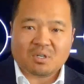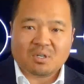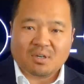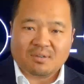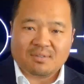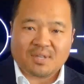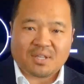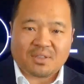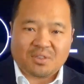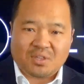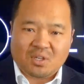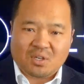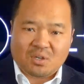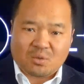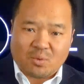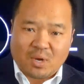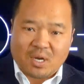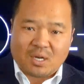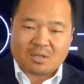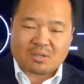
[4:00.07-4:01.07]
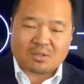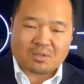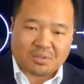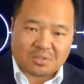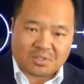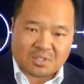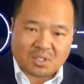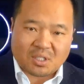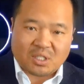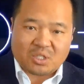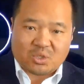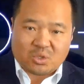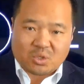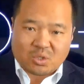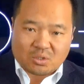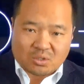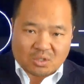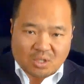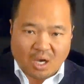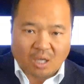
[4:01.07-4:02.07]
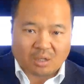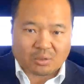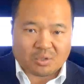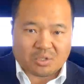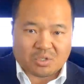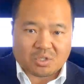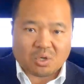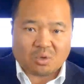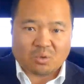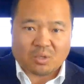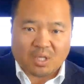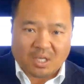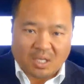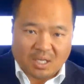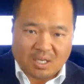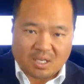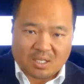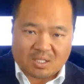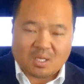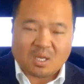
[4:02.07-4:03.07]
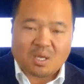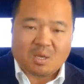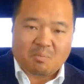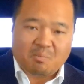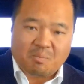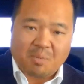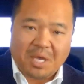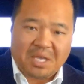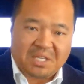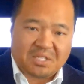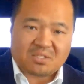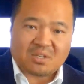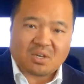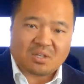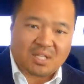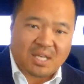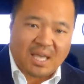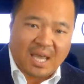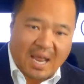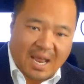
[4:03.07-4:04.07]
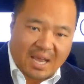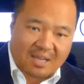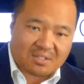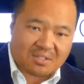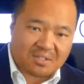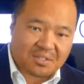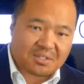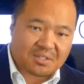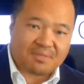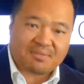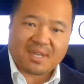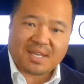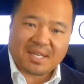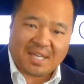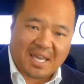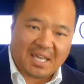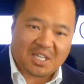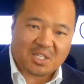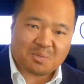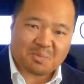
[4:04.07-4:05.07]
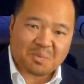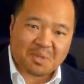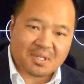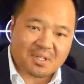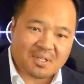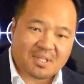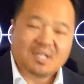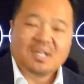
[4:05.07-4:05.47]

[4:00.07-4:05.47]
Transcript: of that theoretical cylindrical tolerance zone is based on the axis of that gauge pin.